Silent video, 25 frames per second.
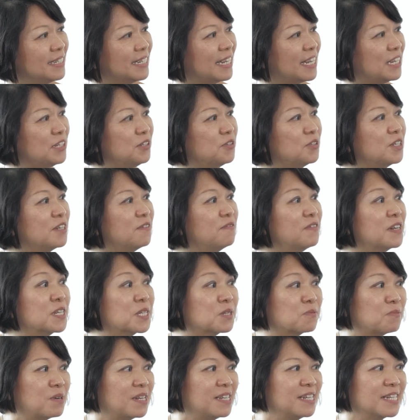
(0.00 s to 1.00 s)
Can you give
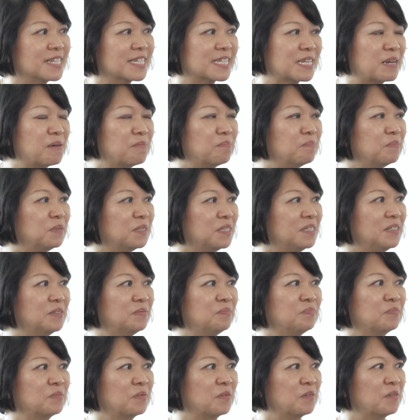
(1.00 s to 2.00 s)
us one example
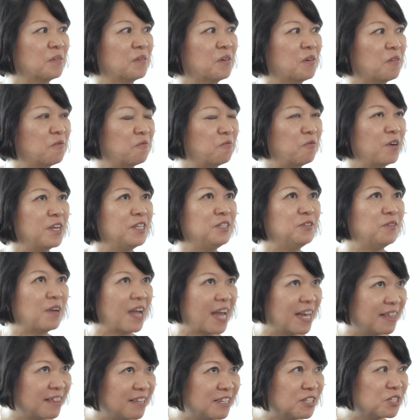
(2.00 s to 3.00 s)
of when you
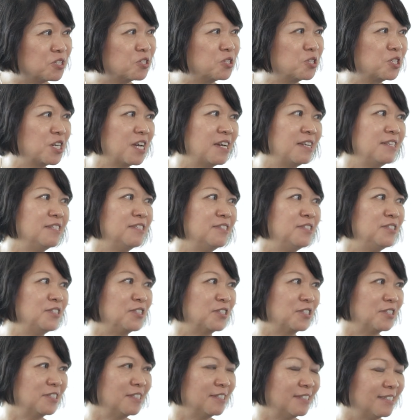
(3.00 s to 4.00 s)
had this
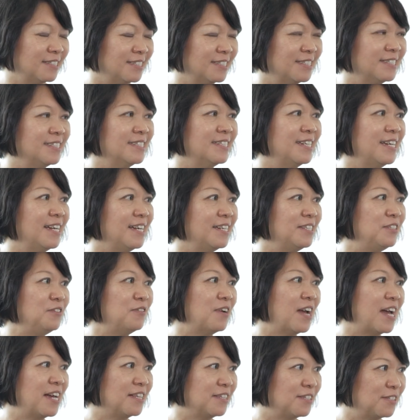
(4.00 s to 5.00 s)
challenge and you
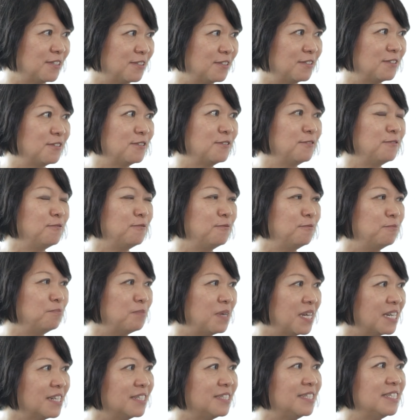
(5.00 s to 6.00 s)
had to
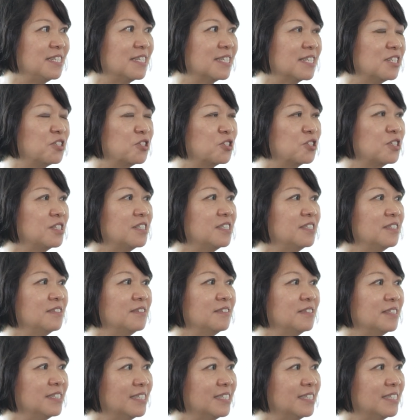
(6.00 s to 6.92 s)
make a decision?